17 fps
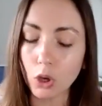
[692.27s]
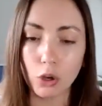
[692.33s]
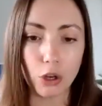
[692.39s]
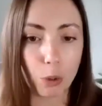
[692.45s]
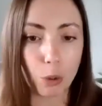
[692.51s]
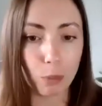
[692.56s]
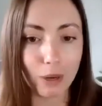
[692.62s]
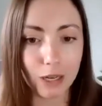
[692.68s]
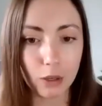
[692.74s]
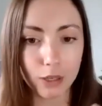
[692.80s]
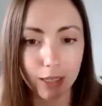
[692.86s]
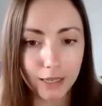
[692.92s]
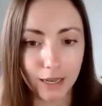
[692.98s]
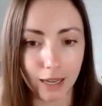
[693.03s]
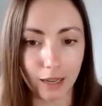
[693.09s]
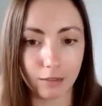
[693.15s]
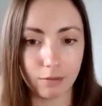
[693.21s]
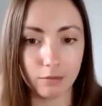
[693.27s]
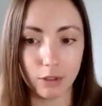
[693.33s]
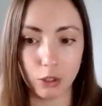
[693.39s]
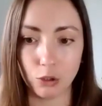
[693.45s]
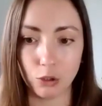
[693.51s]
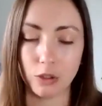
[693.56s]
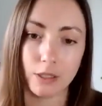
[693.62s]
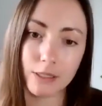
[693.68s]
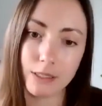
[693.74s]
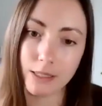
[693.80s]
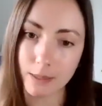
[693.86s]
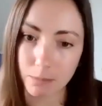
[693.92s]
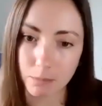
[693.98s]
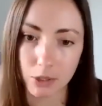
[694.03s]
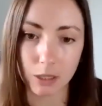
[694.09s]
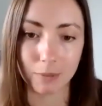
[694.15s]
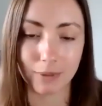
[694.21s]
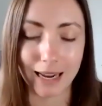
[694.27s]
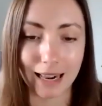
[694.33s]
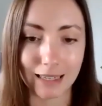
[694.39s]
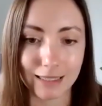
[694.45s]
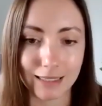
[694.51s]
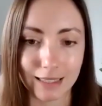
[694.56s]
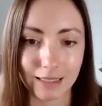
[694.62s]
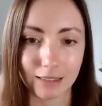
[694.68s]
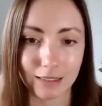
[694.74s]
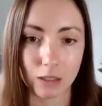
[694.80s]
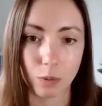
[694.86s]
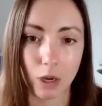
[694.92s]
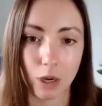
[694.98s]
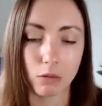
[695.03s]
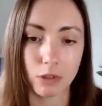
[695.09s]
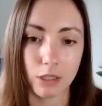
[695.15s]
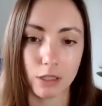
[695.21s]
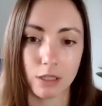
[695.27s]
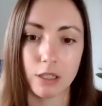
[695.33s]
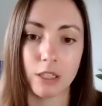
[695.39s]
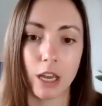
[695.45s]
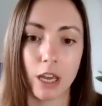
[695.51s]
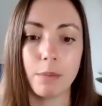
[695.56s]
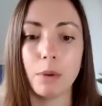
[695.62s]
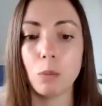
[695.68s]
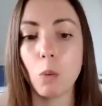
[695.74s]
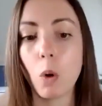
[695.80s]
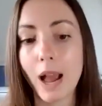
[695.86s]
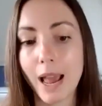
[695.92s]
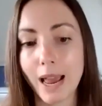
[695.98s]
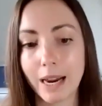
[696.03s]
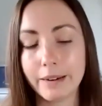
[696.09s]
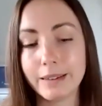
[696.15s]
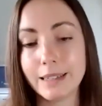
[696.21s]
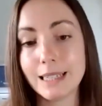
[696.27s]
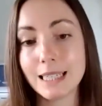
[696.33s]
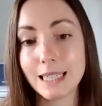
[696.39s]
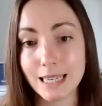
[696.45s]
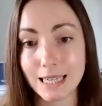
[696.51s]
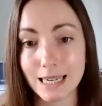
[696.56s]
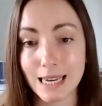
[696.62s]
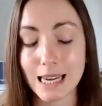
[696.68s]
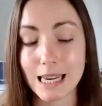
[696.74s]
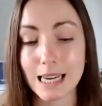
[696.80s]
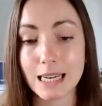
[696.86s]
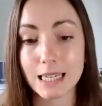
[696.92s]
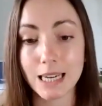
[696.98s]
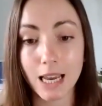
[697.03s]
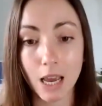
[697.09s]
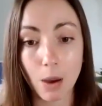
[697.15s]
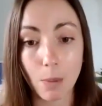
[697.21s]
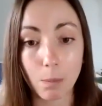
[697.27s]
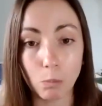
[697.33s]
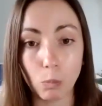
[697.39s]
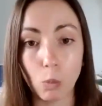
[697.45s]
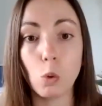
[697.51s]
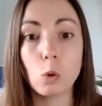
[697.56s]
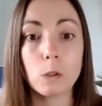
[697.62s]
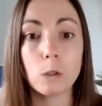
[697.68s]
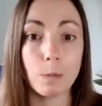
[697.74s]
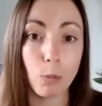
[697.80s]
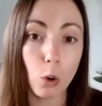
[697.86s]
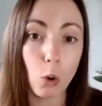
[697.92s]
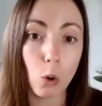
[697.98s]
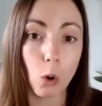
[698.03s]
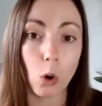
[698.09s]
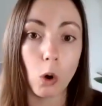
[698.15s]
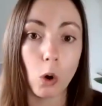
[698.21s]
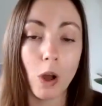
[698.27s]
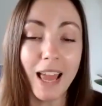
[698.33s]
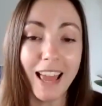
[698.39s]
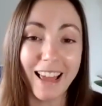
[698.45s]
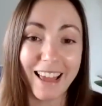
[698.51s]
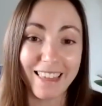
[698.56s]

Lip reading: we're looking at symptom analysis as well to determine what areas need more support,